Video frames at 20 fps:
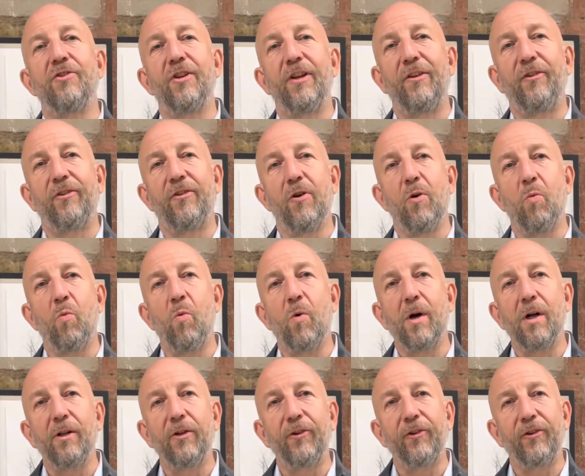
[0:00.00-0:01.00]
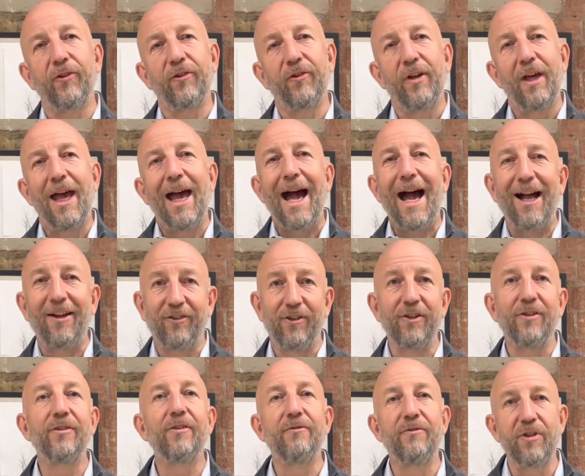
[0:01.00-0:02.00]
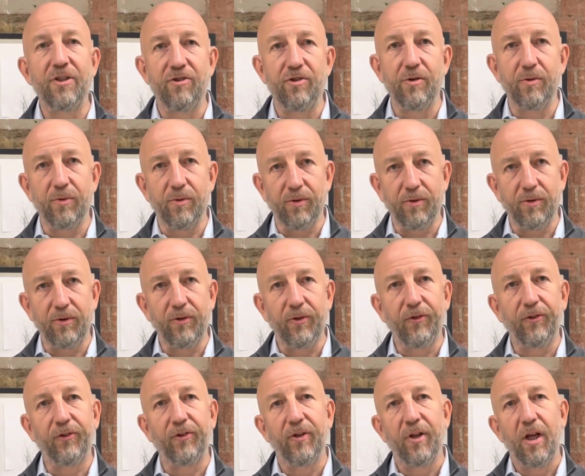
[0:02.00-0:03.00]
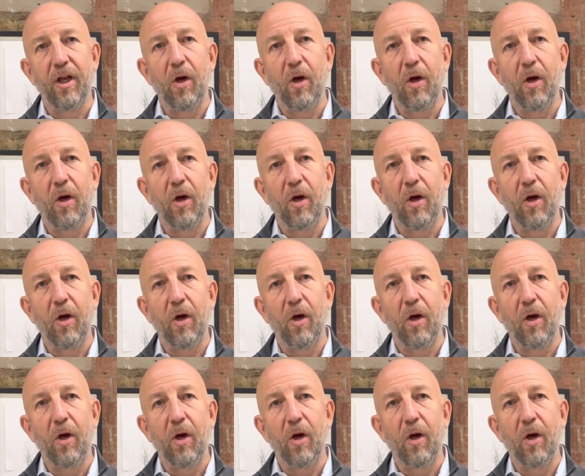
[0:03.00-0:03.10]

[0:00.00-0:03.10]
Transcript: is that whilst as individuals